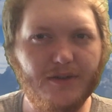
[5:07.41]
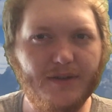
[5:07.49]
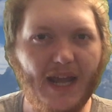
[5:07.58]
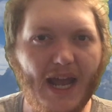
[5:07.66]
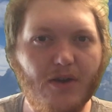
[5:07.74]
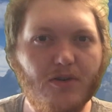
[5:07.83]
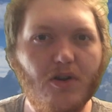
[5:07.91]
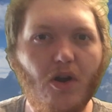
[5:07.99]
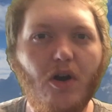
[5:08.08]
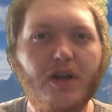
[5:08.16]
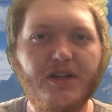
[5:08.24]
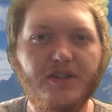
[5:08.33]
counter
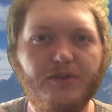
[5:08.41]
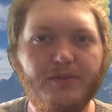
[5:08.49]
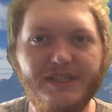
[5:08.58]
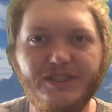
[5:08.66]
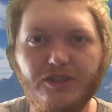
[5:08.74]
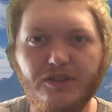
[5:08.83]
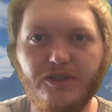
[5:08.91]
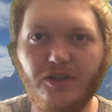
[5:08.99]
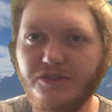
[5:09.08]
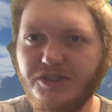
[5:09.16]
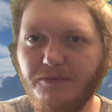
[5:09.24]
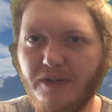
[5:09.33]
on a creature,
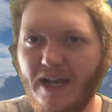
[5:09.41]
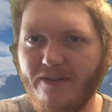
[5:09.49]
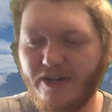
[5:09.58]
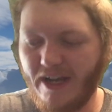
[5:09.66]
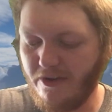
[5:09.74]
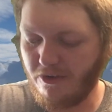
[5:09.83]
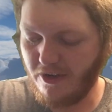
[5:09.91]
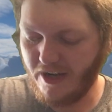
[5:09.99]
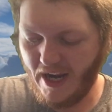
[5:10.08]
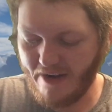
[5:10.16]
don't you want to have a counter on